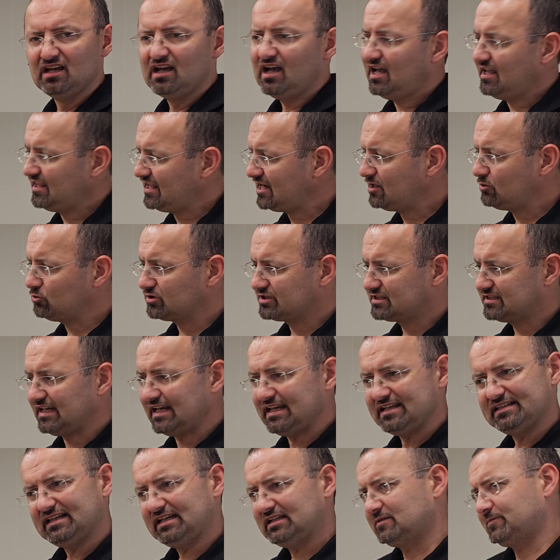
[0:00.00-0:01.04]
and I would say
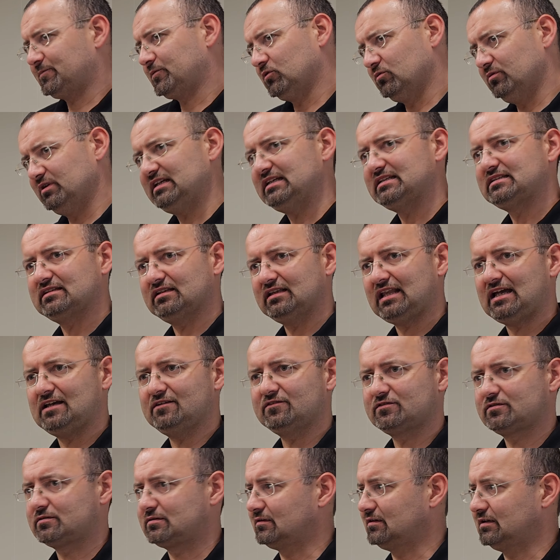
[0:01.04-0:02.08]
that's probably the
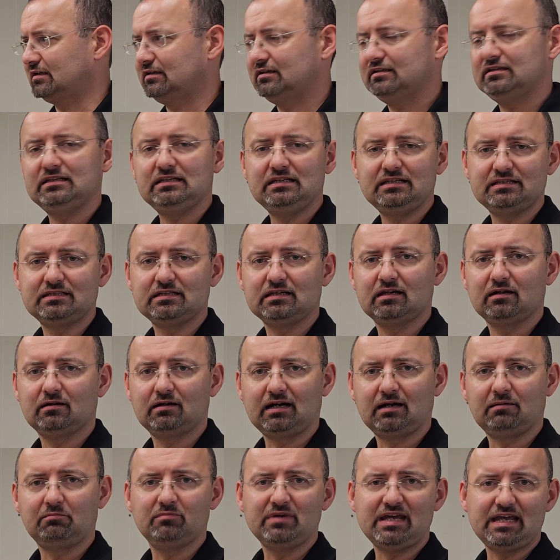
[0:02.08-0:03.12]
lives uh, easier
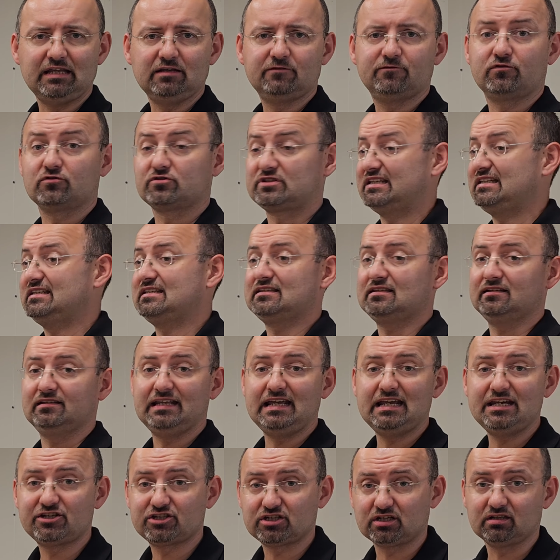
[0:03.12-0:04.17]
are uh, made for the
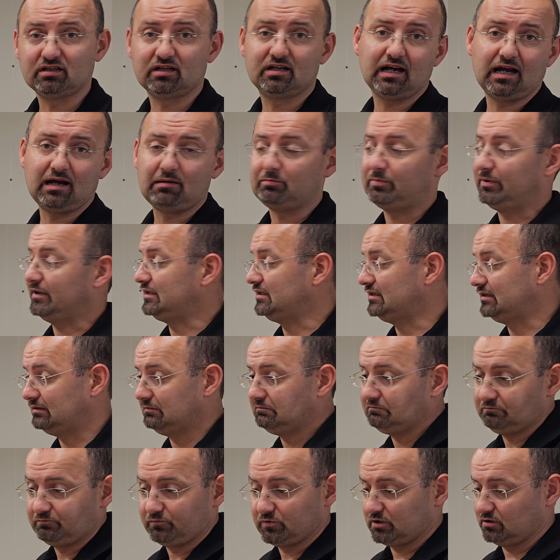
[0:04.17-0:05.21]
installation
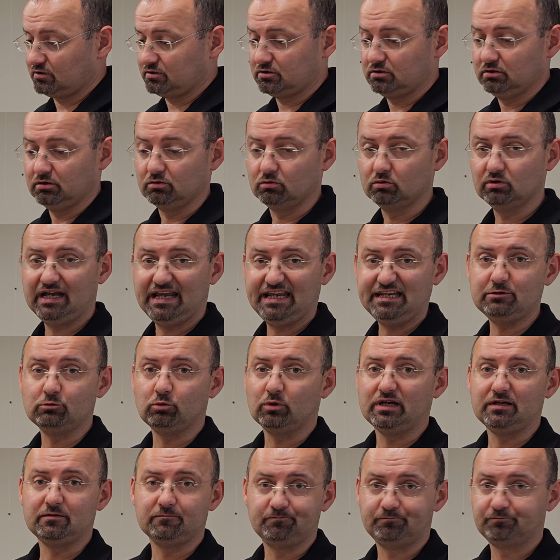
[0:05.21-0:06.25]
company because, you know,
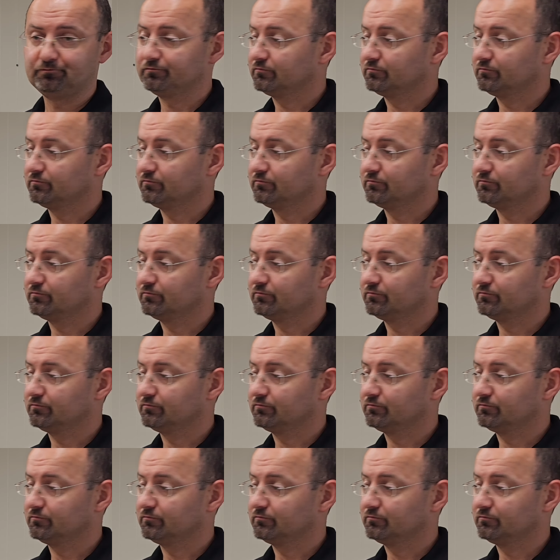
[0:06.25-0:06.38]
anyway,